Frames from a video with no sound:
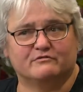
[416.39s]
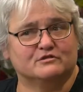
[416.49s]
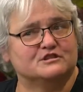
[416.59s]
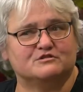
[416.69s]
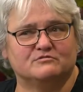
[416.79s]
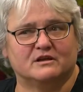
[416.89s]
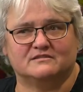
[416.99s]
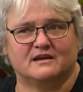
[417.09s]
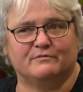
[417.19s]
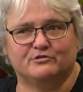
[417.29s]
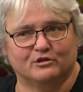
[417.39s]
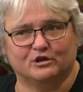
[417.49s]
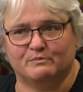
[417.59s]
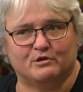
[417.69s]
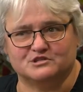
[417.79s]
because it's
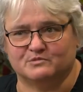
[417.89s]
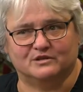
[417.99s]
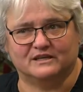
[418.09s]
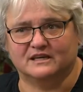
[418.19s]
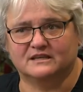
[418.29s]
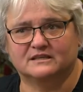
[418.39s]
absolutely possible here.